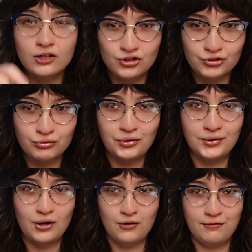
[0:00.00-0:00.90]

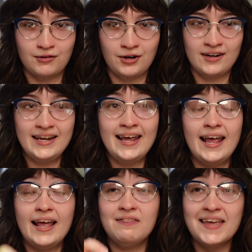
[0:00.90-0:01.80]
control over,
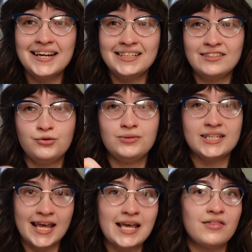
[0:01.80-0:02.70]
and they need to
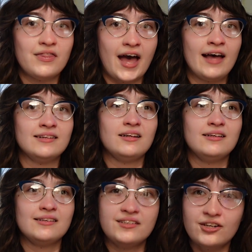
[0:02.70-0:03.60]
take that
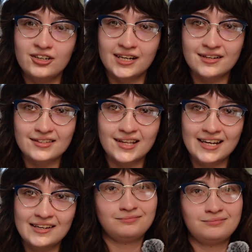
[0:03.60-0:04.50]
seriously.